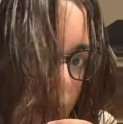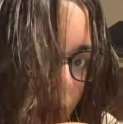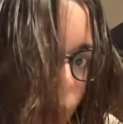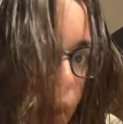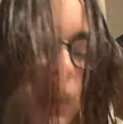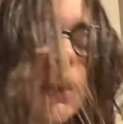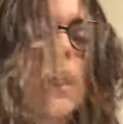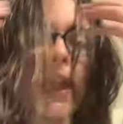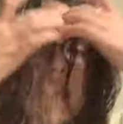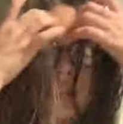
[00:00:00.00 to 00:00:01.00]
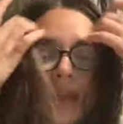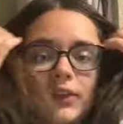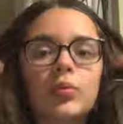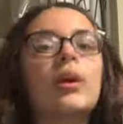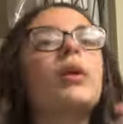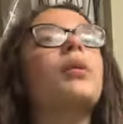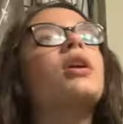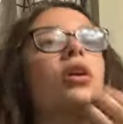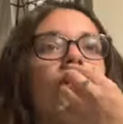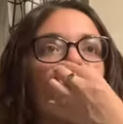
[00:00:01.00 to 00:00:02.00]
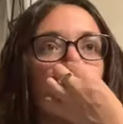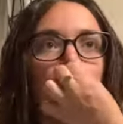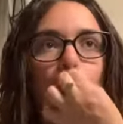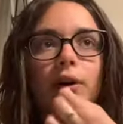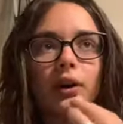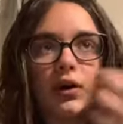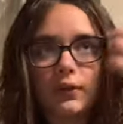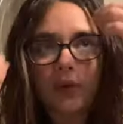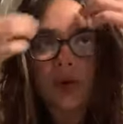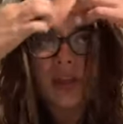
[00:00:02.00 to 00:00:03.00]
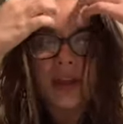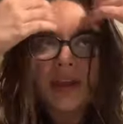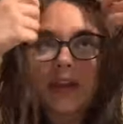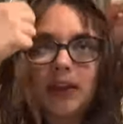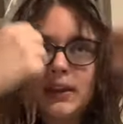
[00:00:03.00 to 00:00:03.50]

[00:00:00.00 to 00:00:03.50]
like wet. That's what I wanna go for. I wanna go for like